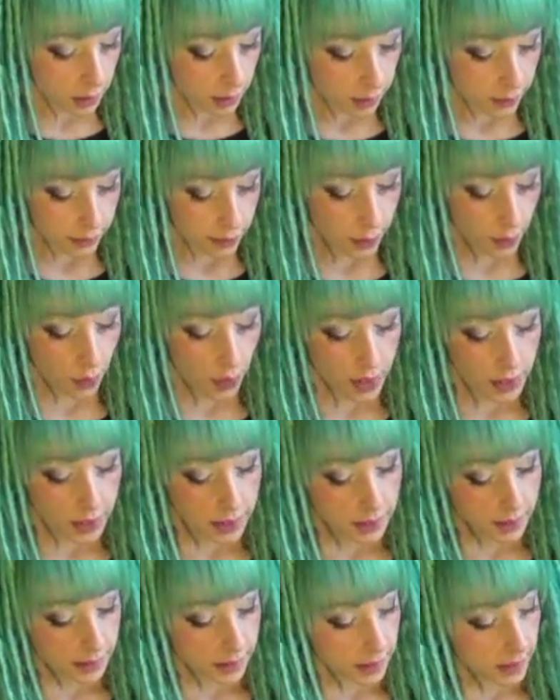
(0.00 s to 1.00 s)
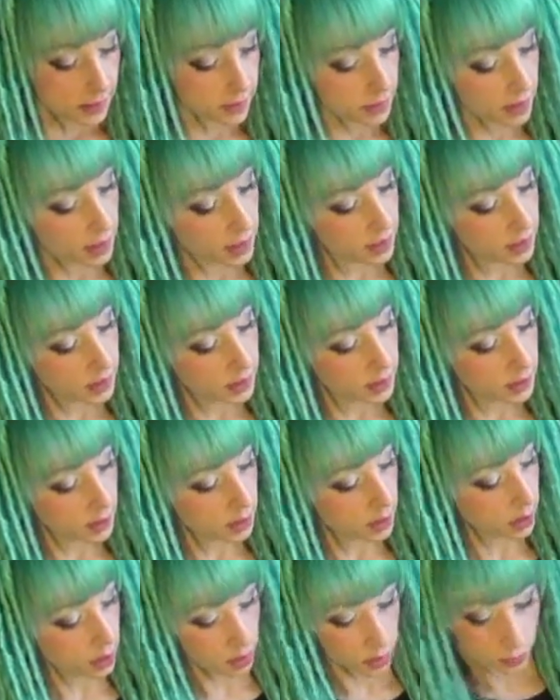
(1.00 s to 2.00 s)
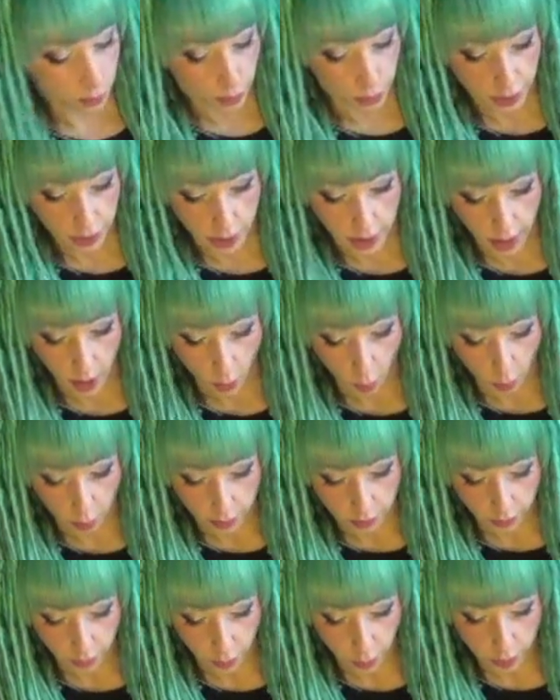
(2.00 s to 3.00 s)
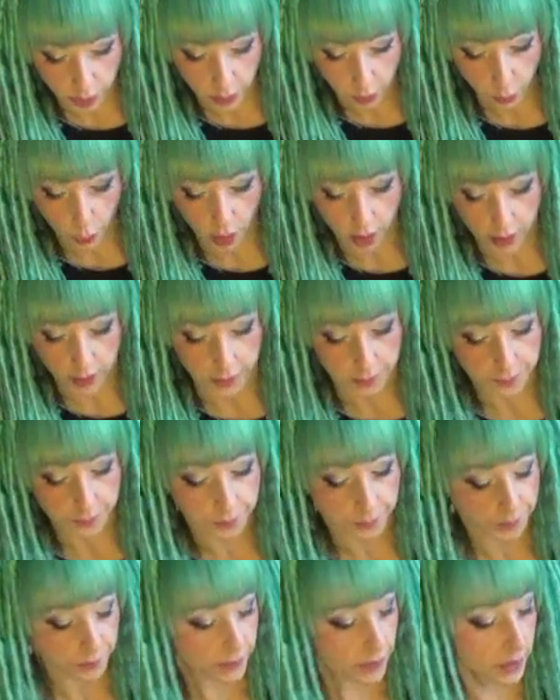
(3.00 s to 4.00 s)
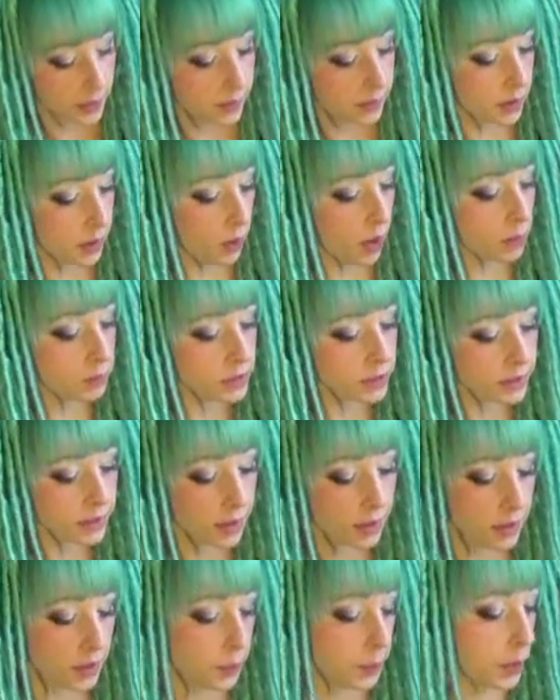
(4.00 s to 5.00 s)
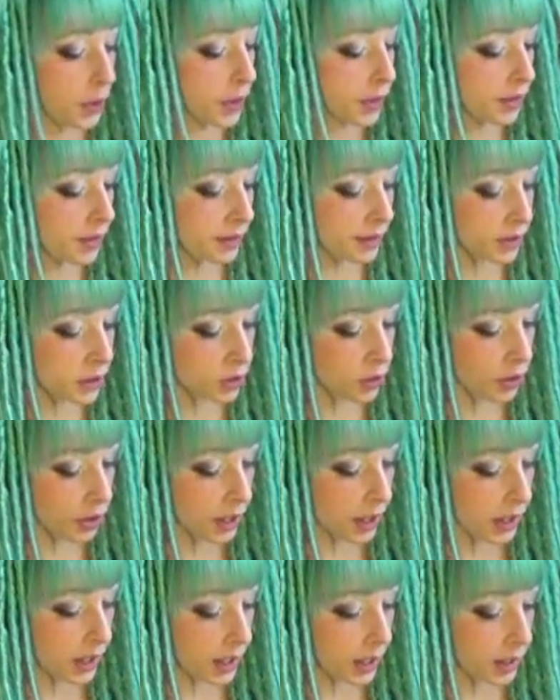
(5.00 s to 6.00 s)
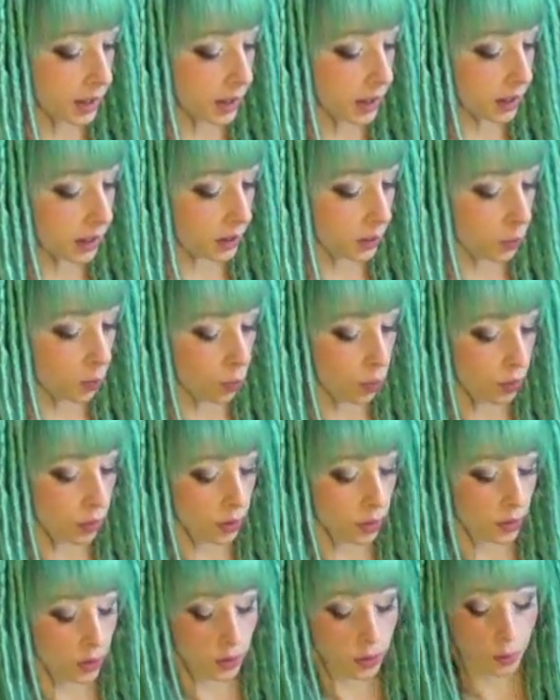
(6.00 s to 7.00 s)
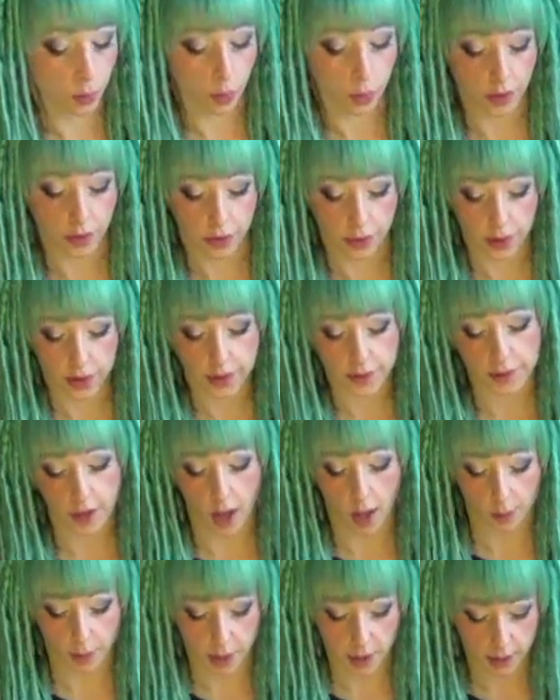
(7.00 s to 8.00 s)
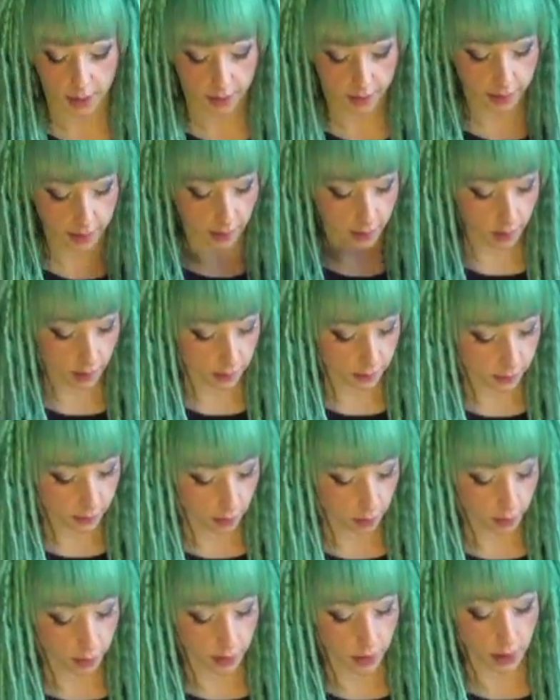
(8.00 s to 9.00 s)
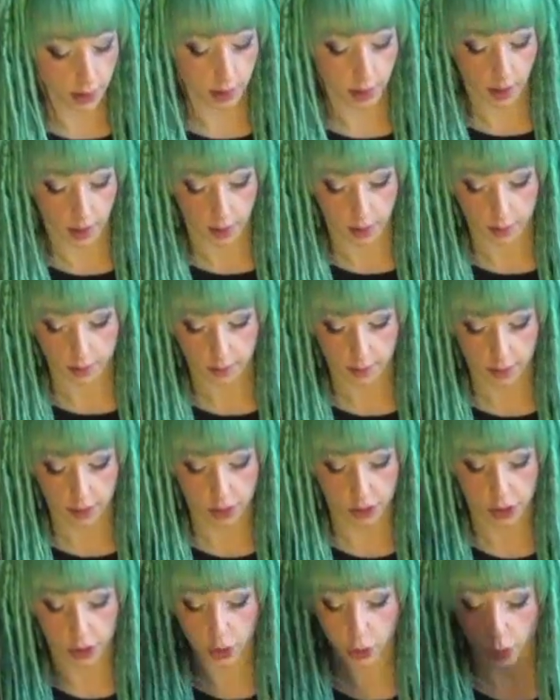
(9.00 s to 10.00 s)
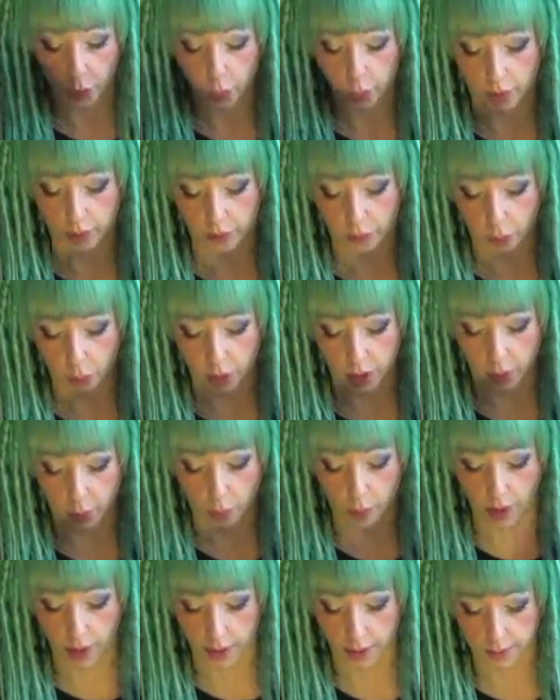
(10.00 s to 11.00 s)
So I can see that we're looking at 141. So I'm just going to put this trade in order with these comics, starting as issue 141.